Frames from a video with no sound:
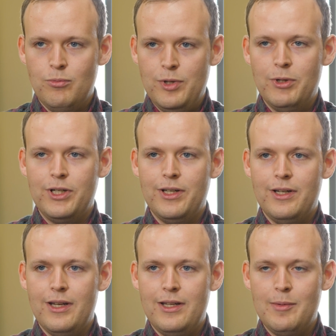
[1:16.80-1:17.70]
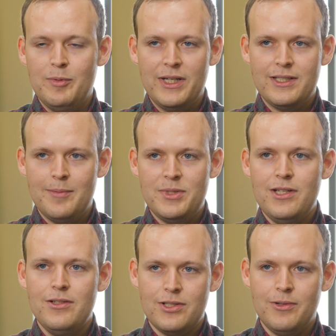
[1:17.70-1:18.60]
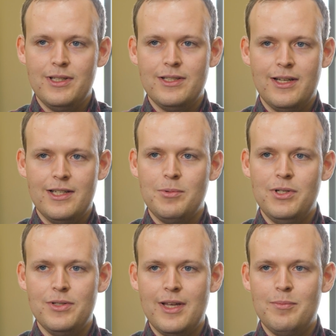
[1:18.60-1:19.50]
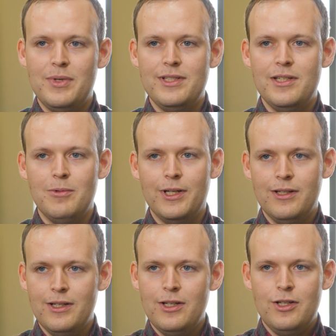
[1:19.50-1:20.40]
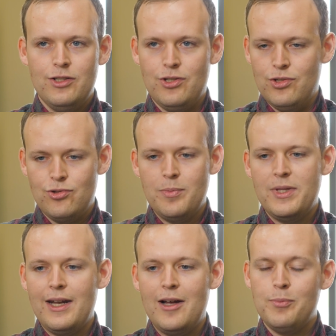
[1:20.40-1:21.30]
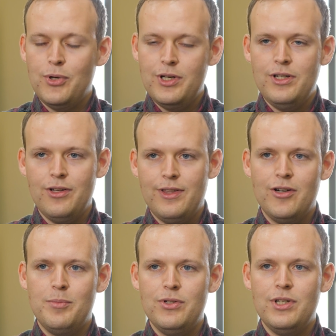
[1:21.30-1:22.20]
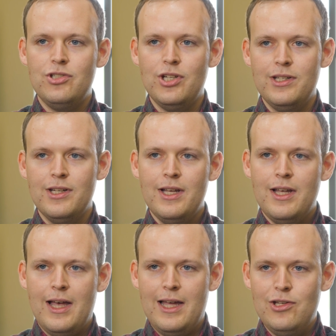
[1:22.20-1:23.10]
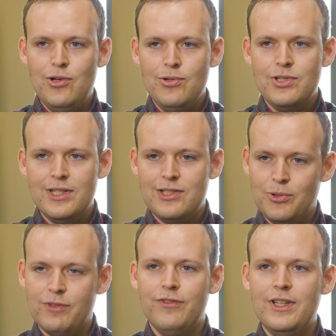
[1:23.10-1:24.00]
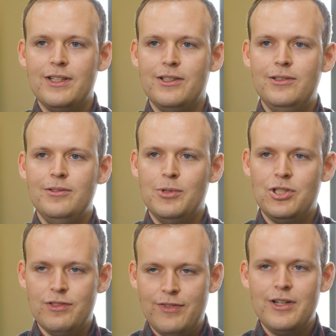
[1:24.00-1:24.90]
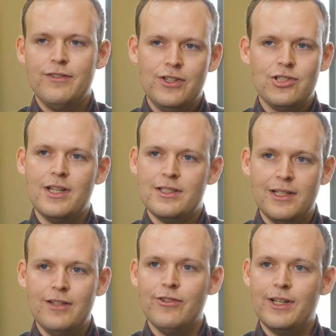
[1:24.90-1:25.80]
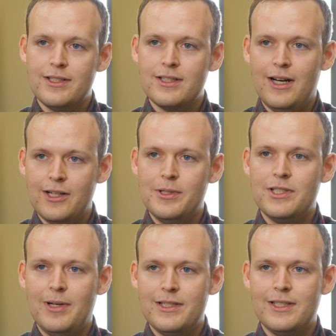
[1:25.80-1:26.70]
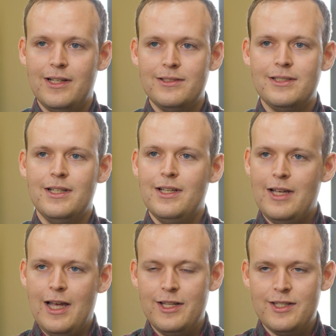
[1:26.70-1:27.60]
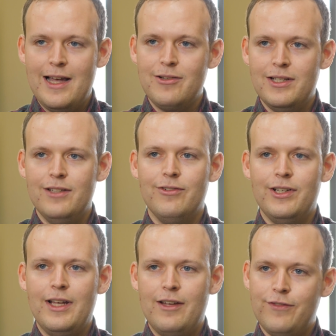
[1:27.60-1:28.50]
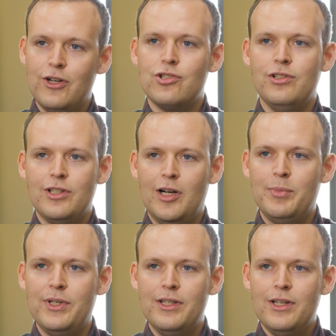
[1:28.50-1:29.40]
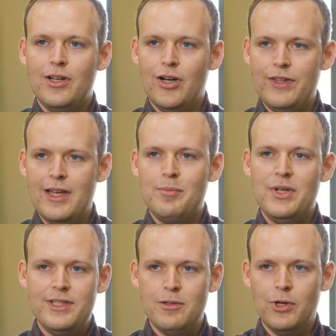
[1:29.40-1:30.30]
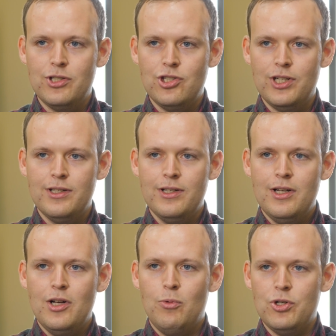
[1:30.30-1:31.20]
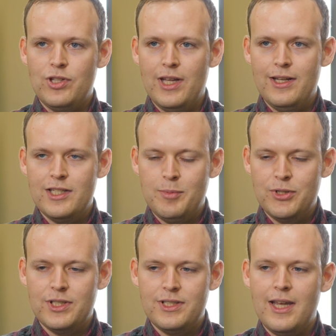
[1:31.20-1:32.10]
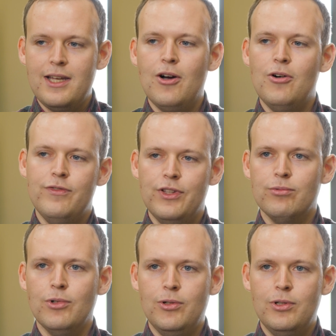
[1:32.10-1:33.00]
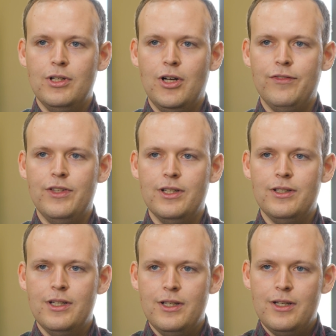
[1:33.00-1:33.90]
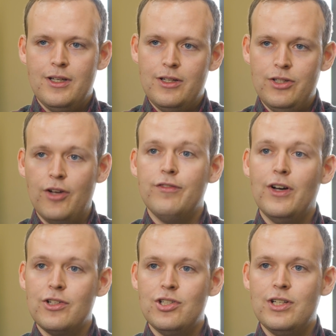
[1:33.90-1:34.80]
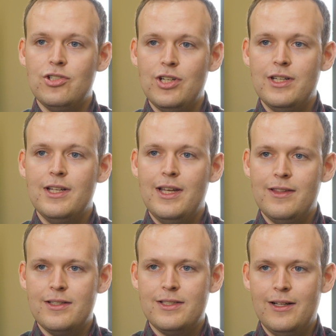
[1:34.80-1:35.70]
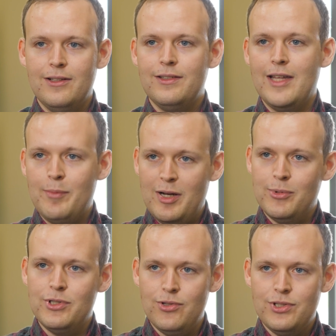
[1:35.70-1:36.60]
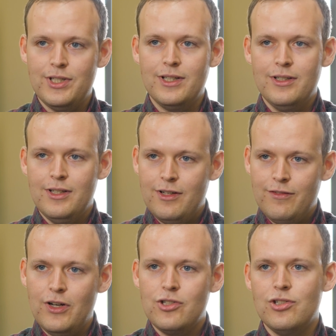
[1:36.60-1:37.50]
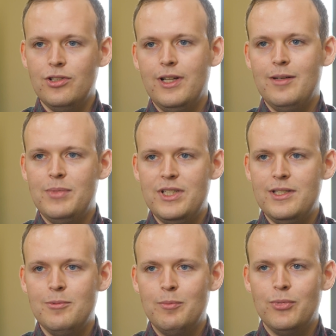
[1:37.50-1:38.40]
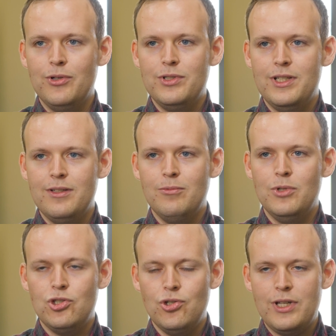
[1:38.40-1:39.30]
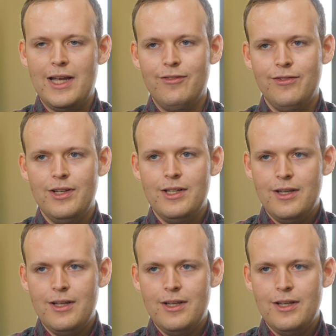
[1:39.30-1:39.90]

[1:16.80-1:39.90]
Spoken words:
We work on Niemann-Pick type C, so in this case we use MPC1. So you strip that out, put in your therapeutic gene, and use this sort of vehicle, which is very efficient at delivering its cargo into our cells, and it's now delivering a functional copy of the MPC1 gene, which then is supposed to take over the role of the non-functioning gene in the cell, thereby producing functional MPC1 protein, which should have